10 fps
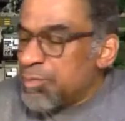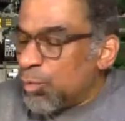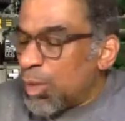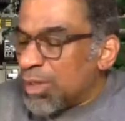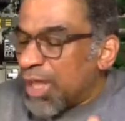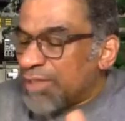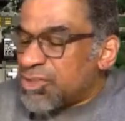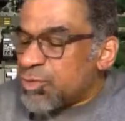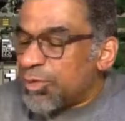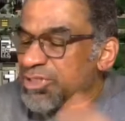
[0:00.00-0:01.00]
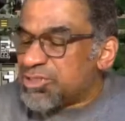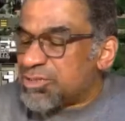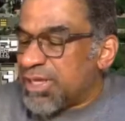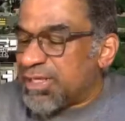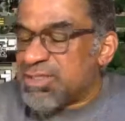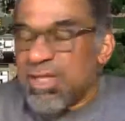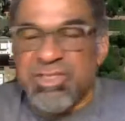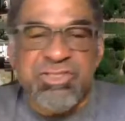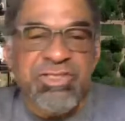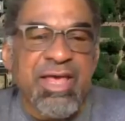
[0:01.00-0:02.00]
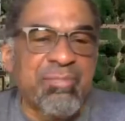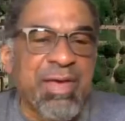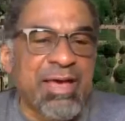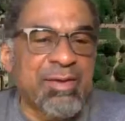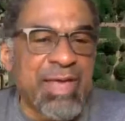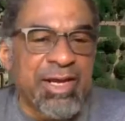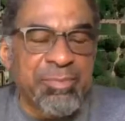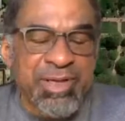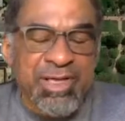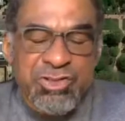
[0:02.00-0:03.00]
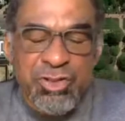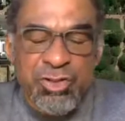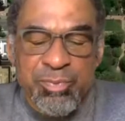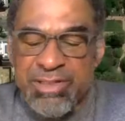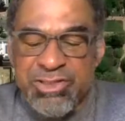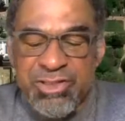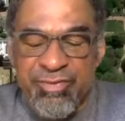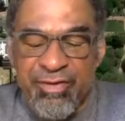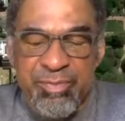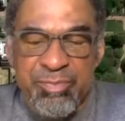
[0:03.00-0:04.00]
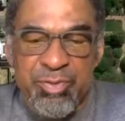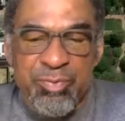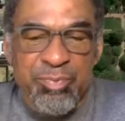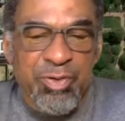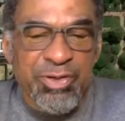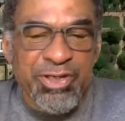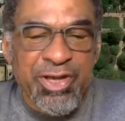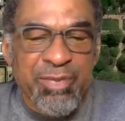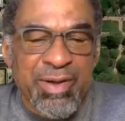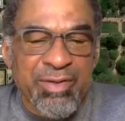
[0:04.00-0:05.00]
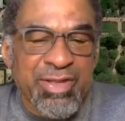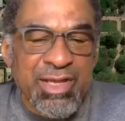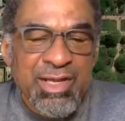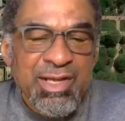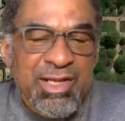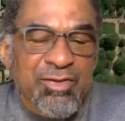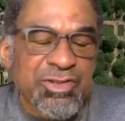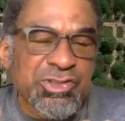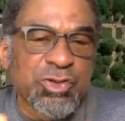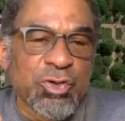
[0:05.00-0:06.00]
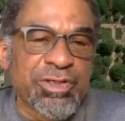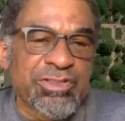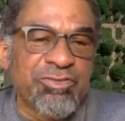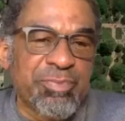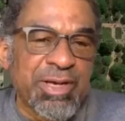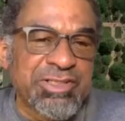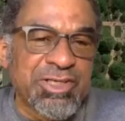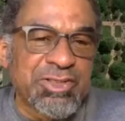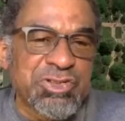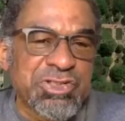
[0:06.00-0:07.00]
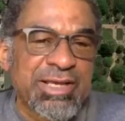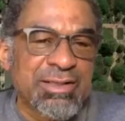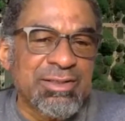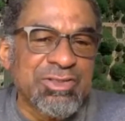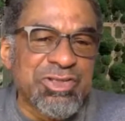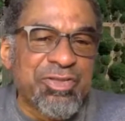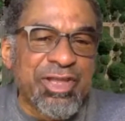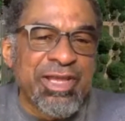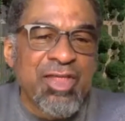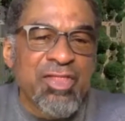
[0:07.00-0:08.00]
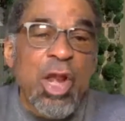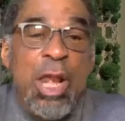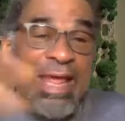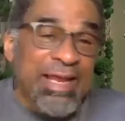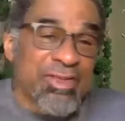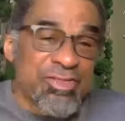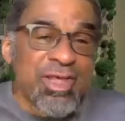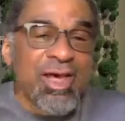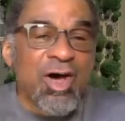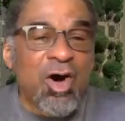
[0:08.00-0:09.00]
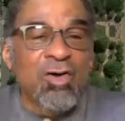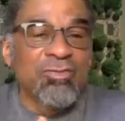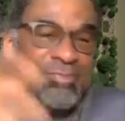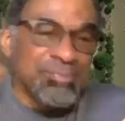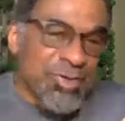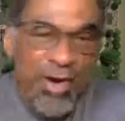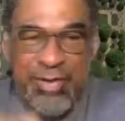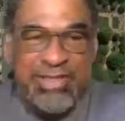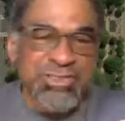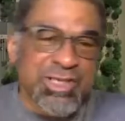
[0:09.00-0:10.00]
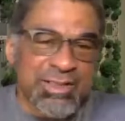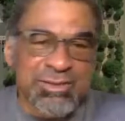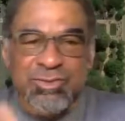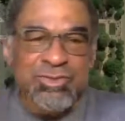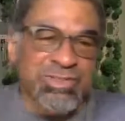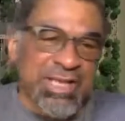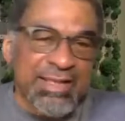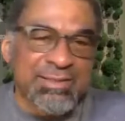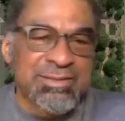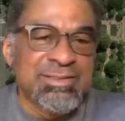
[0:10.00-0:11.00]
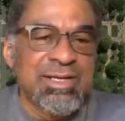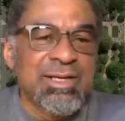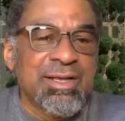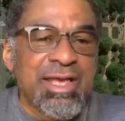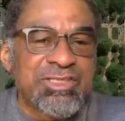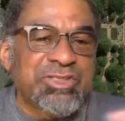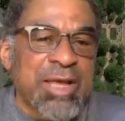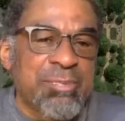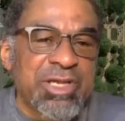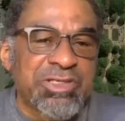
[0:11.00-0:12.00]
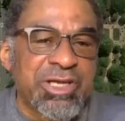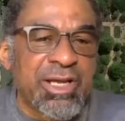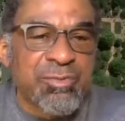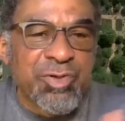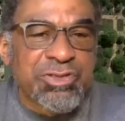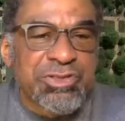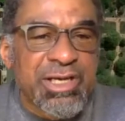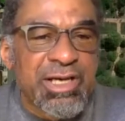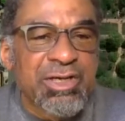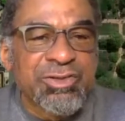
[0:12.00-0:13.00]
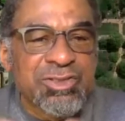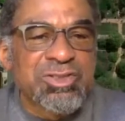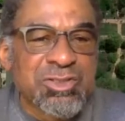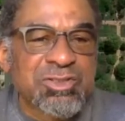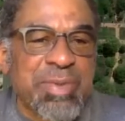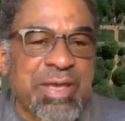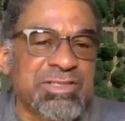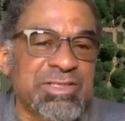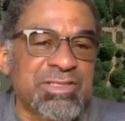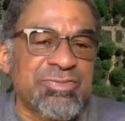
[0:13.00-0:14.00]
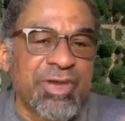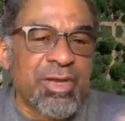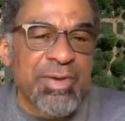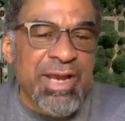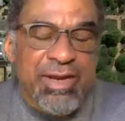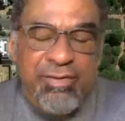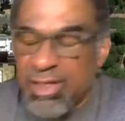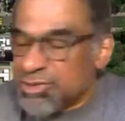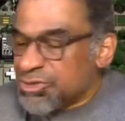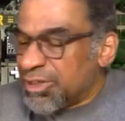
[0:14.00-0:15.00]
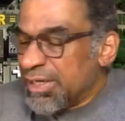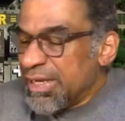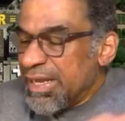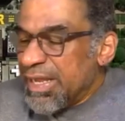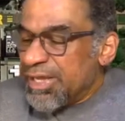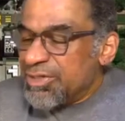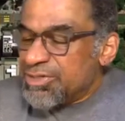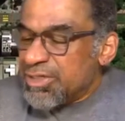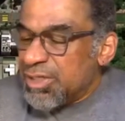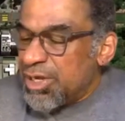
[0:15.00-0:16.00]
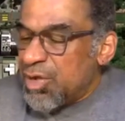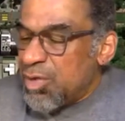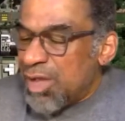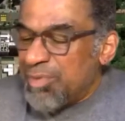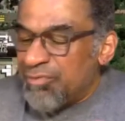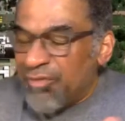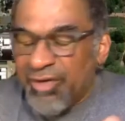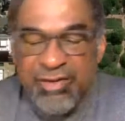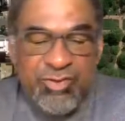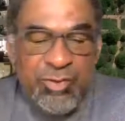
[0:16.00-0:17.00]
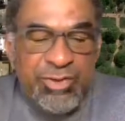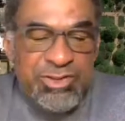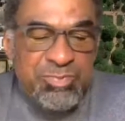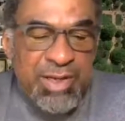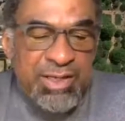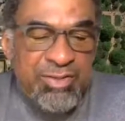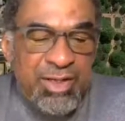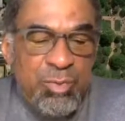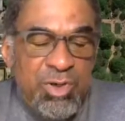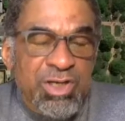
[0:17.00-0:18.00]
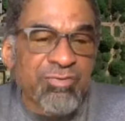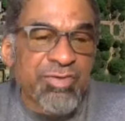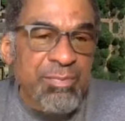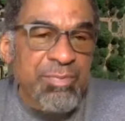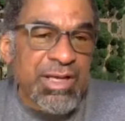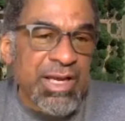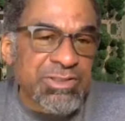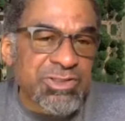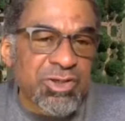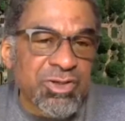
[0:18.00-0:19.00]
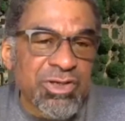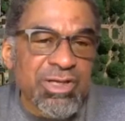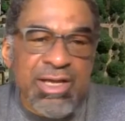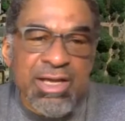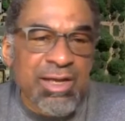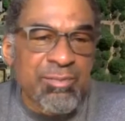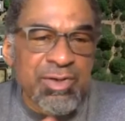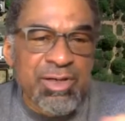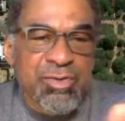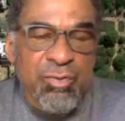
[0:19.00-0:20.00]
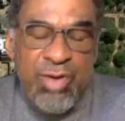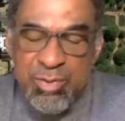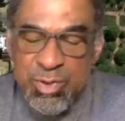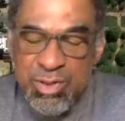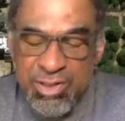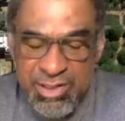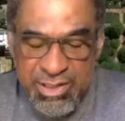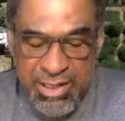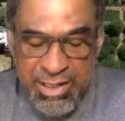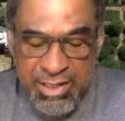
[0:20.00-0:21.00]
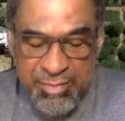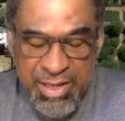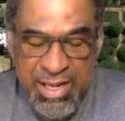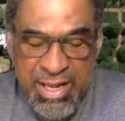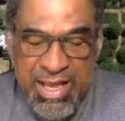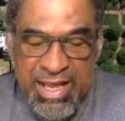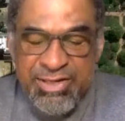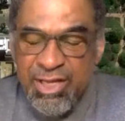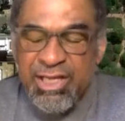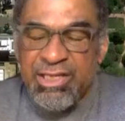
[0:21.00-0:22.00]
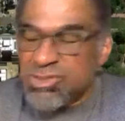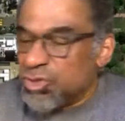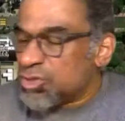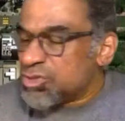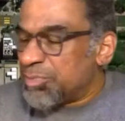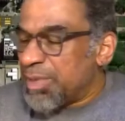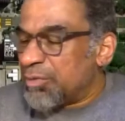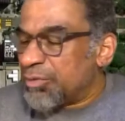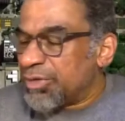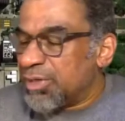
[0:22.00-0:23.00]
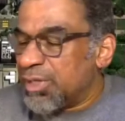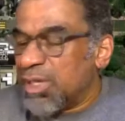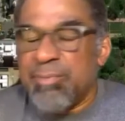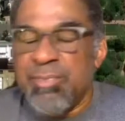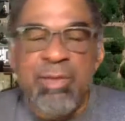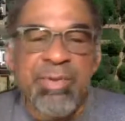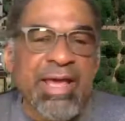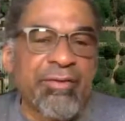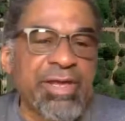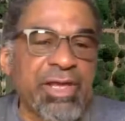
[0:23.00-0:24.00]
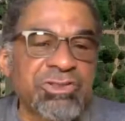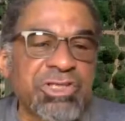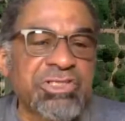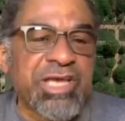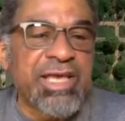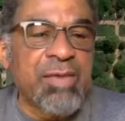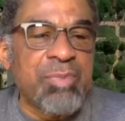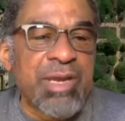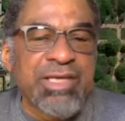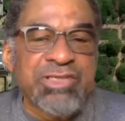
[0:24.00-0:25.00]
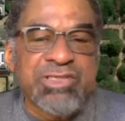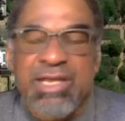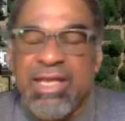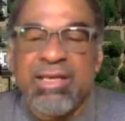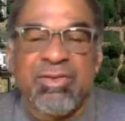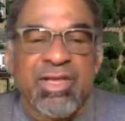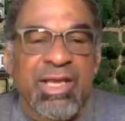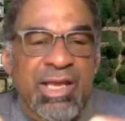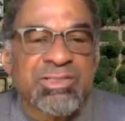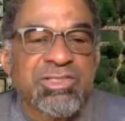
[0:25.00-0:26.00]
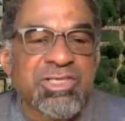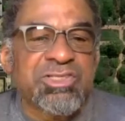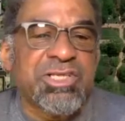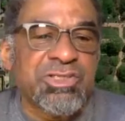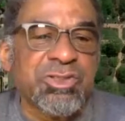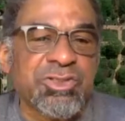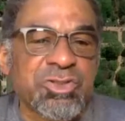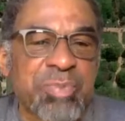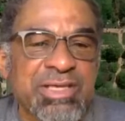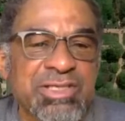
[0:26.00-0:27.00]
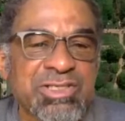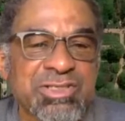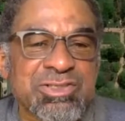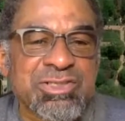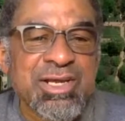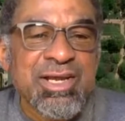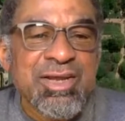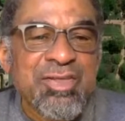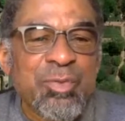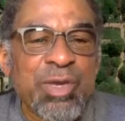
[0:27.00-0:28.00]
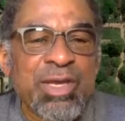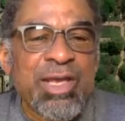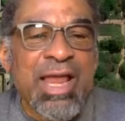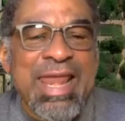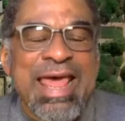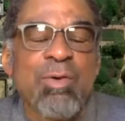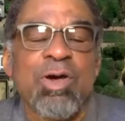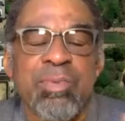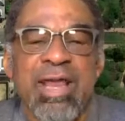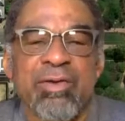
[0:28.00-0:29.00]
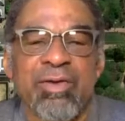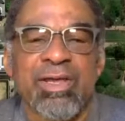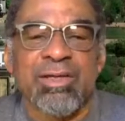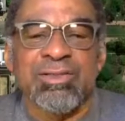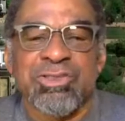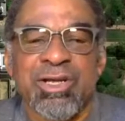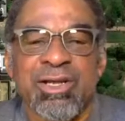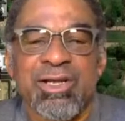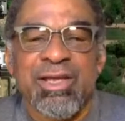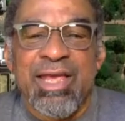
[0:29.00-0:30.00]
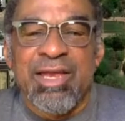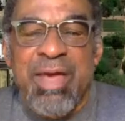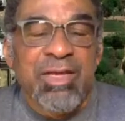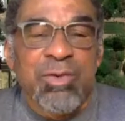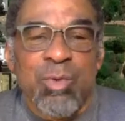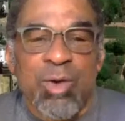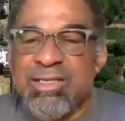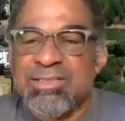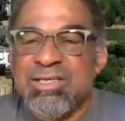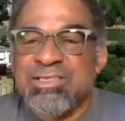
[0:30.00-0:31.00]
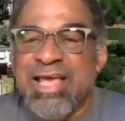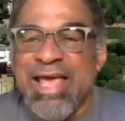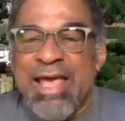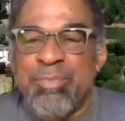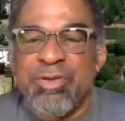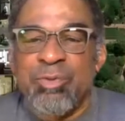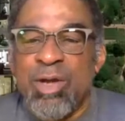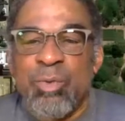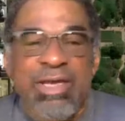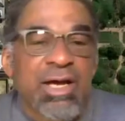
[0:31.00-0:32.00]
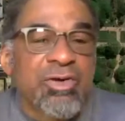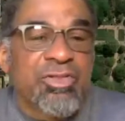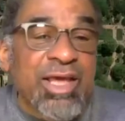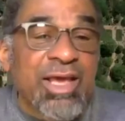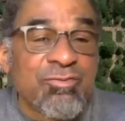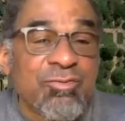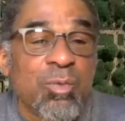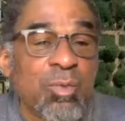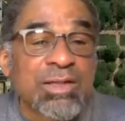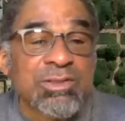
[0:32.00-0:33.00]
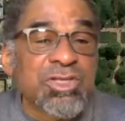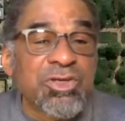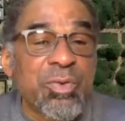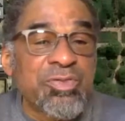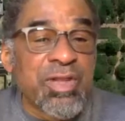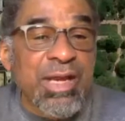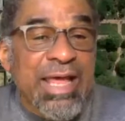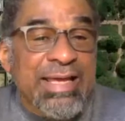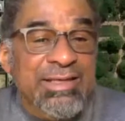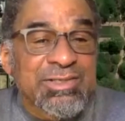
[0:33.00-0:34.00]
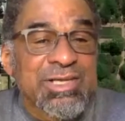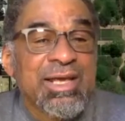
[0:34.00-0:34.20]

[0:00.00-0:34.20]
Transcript: Well, I just want to take a step back, Anna, because you mentioned a very important point, about the shortness of political cycles and the length of growing cycles and establishing community gardens, spaces for urban agriculture. And, I've been very influenced by the work of Nate McClintock, great work. And he talks about urban agriculture taking place in the interstitial spaces that we allow urban agriculture in many ways to happen when we can't think of what else to do with the land.